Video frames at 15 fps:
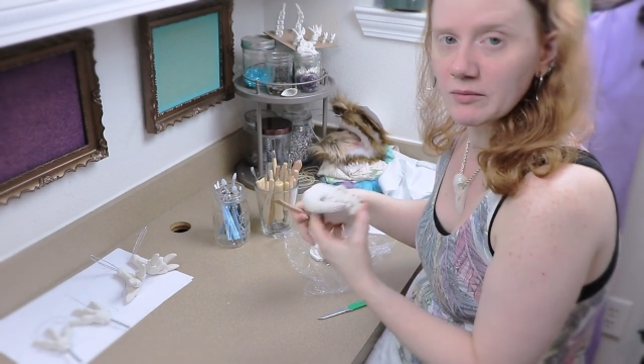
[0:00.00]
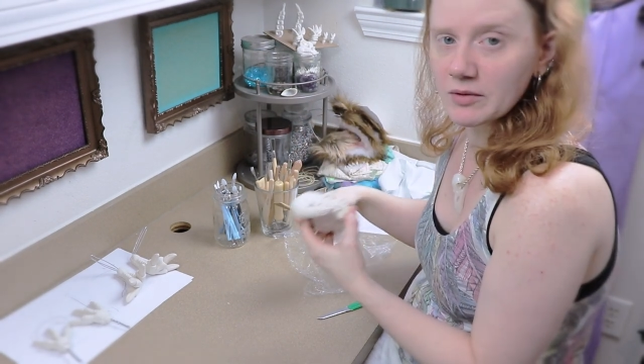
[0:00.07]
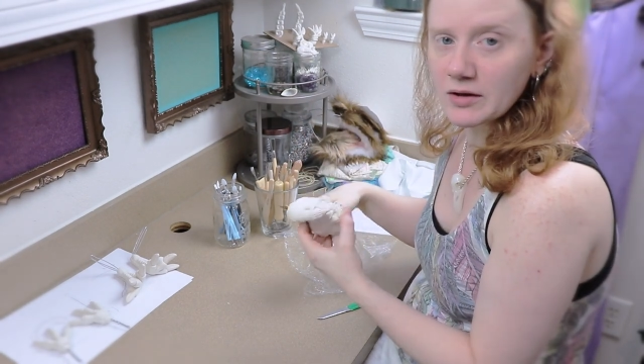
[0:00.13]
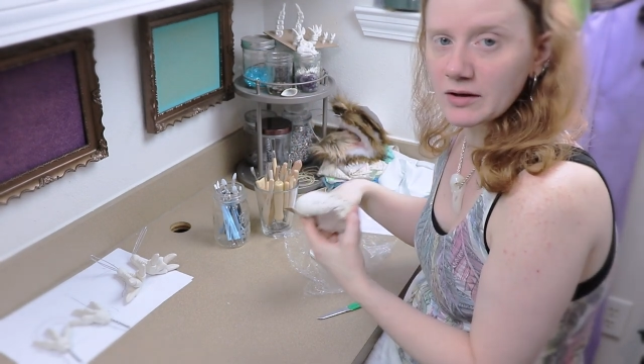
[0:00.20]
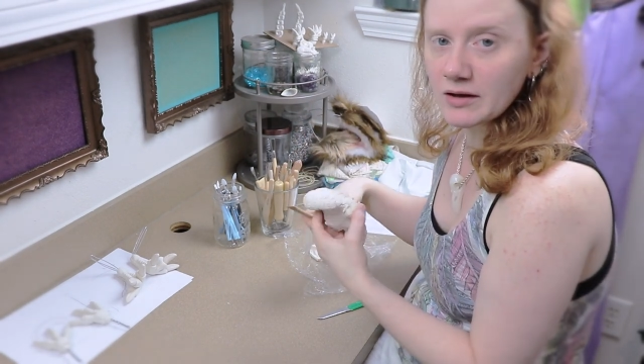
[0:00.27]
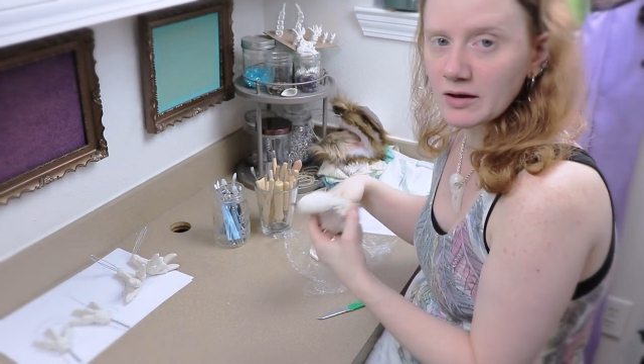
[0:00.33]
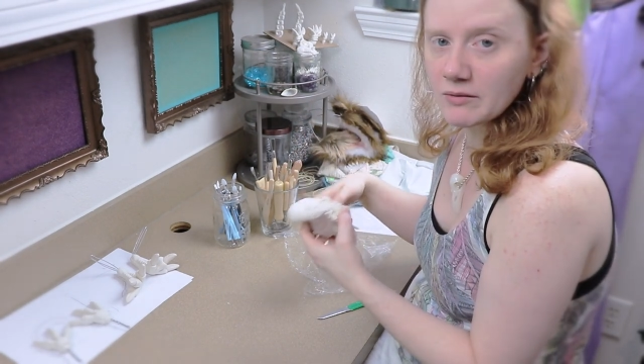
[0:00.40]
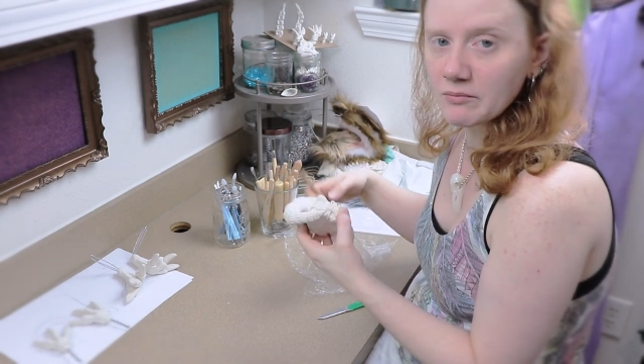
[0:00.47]
I'm
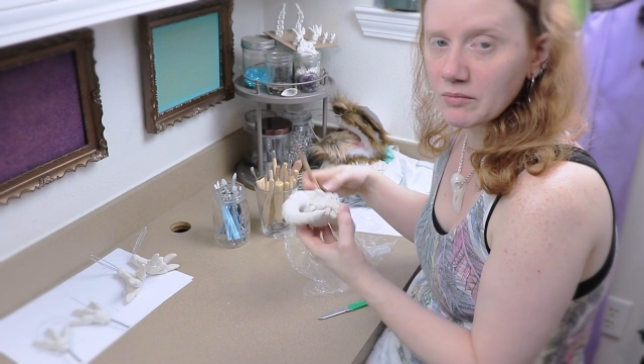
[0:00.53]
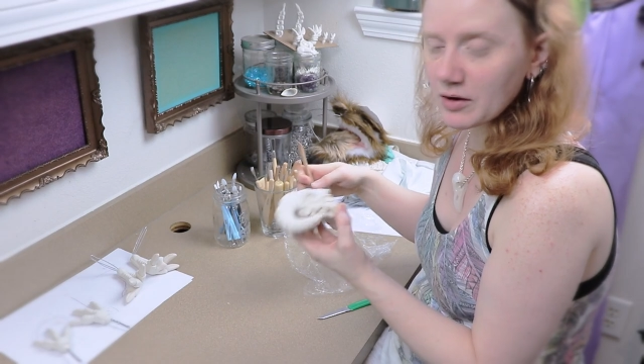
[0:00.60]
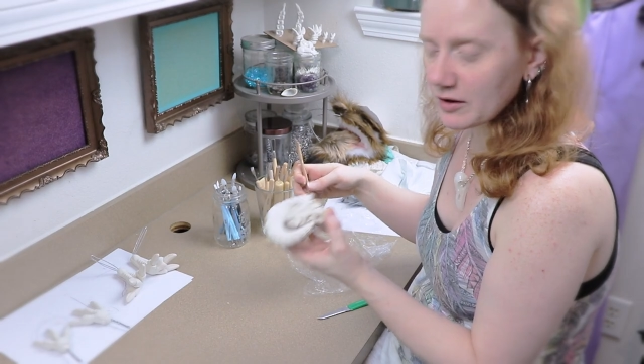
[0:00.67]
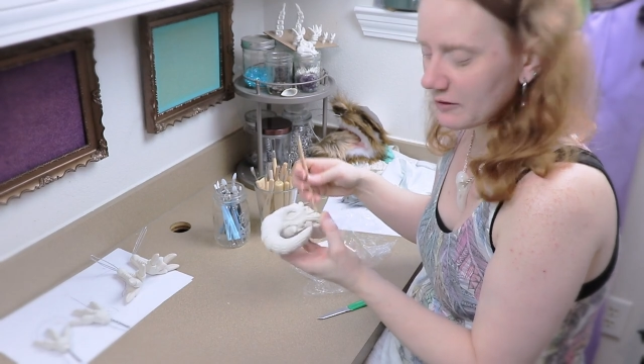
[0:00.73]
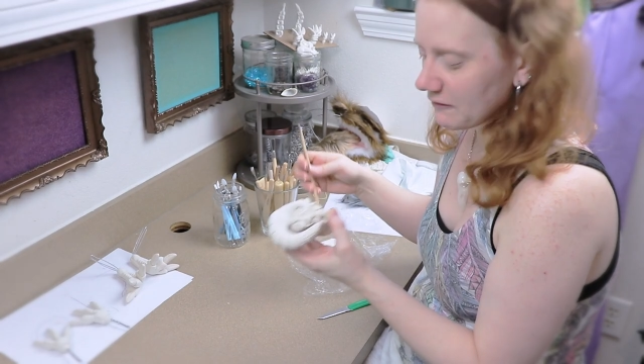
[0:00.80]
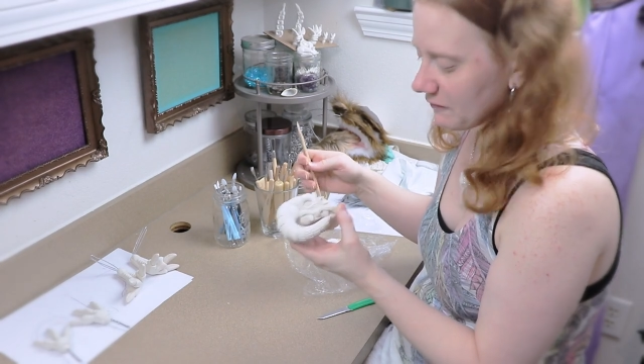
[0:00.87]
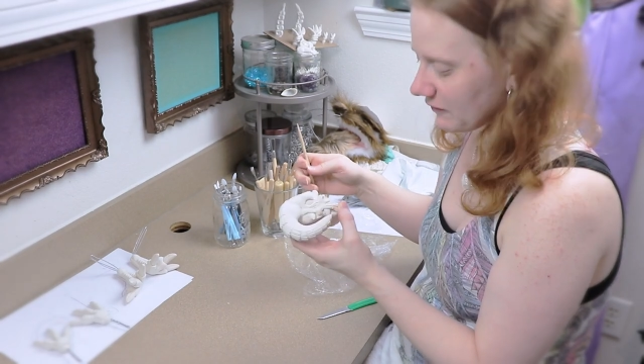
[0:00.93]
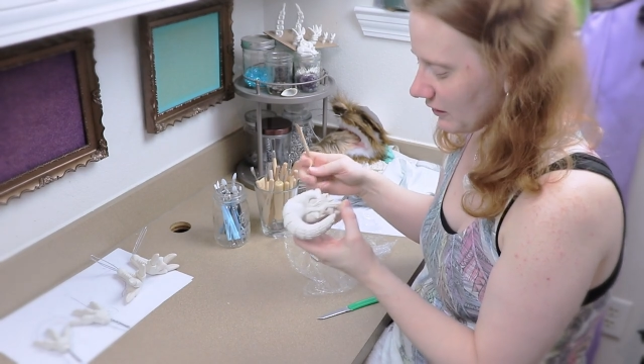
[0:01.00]
gonna get
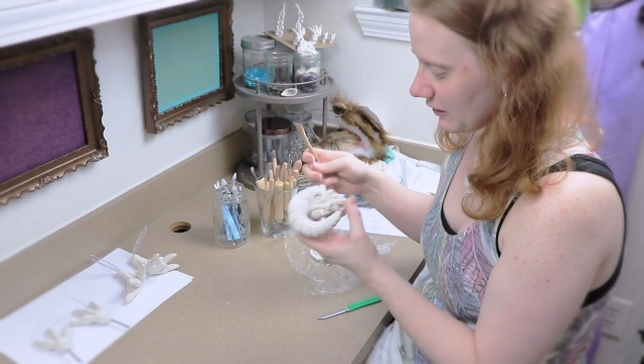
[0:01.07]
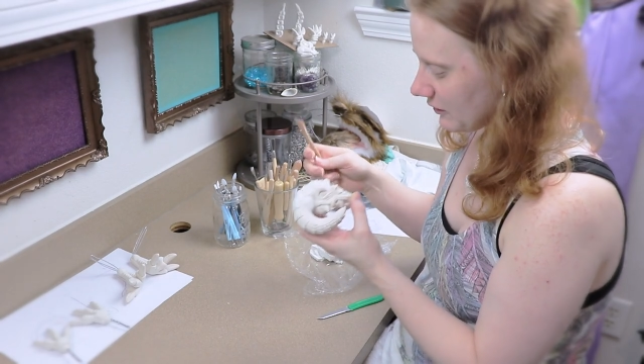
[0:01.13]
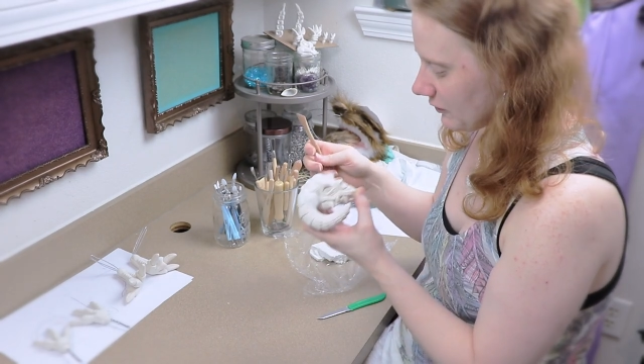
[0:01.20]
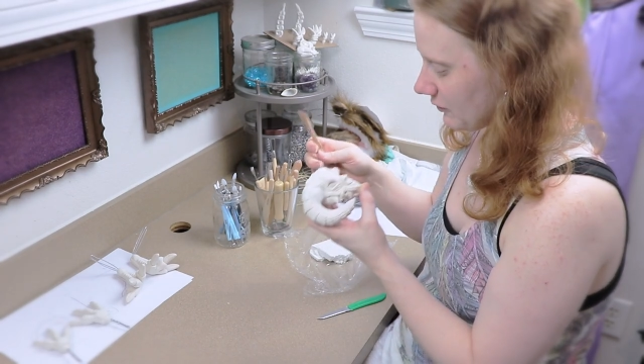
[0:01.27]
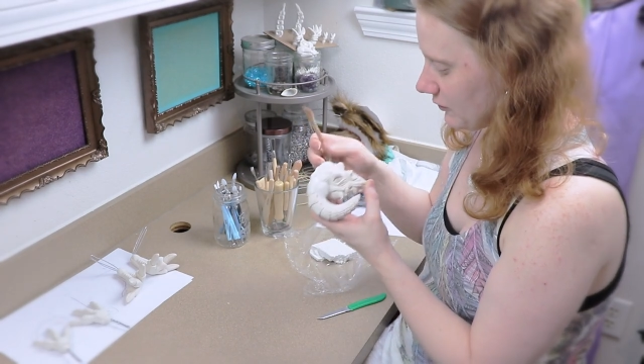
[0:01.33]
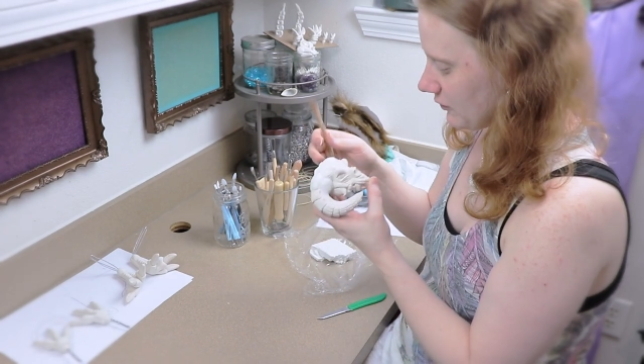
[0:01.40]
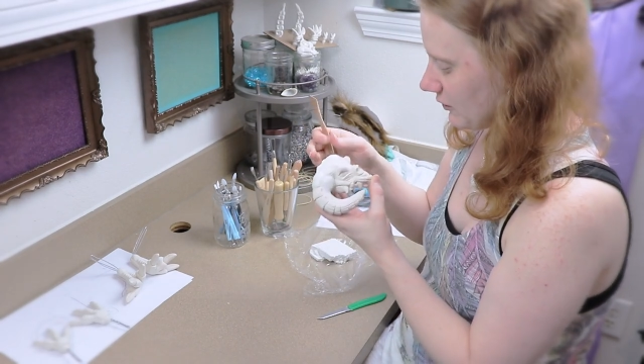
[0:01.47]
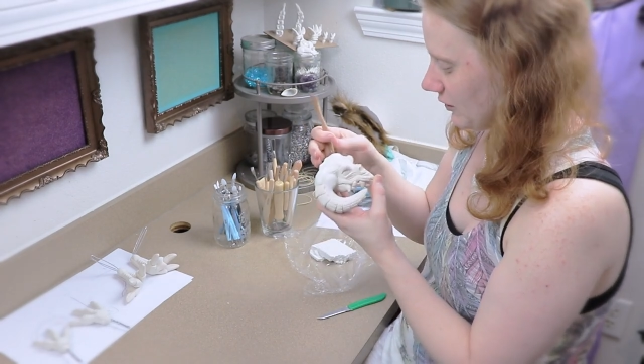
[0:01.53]
my
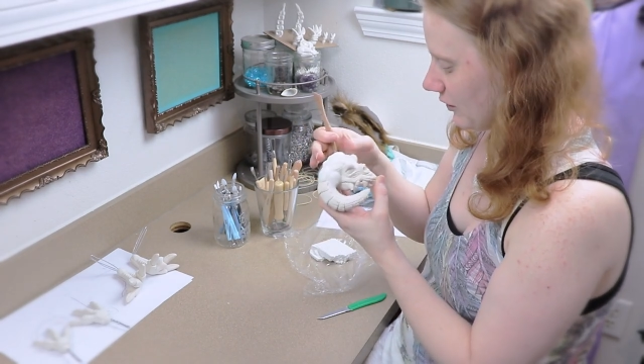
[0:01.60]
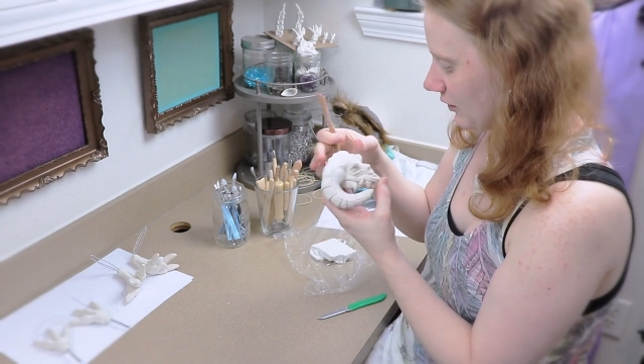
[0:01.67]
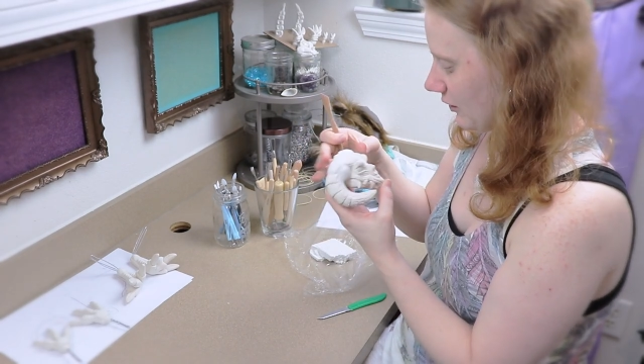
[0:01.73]
final